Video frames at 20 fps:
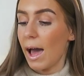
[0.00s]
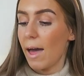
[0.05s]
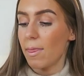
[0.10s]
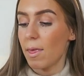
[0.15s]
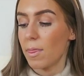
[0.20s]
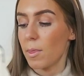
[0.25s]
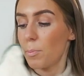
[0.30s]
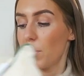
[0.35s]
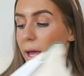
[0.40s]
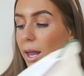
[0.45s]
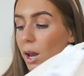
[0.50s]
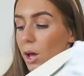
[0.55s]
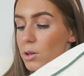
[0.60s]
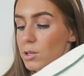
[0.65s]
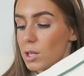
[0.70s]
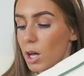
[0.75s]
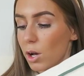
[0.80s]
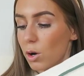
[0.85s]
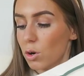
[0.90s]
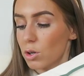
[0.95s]
And then the
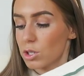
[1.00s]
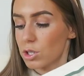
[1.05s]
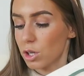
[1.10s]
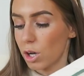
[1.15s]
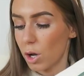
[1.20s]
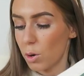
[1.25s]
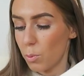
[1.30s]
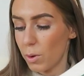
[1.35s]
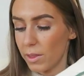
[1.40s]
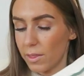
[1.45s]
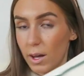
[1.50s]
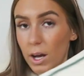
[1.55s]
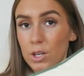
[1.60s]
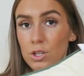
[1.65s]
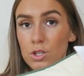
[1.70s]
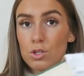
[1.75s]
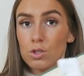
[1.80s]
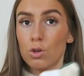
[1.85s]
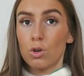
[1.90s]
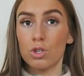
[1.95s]
pillows that I got to go with it,
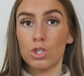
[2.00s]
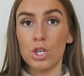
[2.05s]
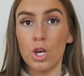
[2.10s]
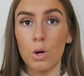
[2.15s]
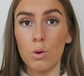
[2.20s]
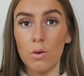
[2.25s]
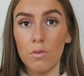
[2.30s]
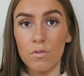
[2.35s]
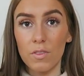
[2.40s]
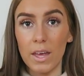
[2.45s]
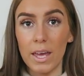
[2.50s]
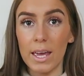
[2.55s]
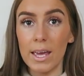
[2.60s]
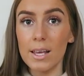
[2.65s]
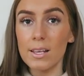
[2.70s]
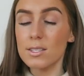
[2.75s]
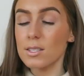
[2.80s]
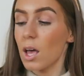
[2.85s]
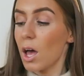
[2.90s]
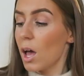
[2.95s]
I just got 2 of
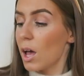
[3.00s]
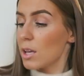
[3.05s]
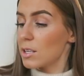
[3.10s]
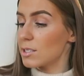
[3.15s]
these.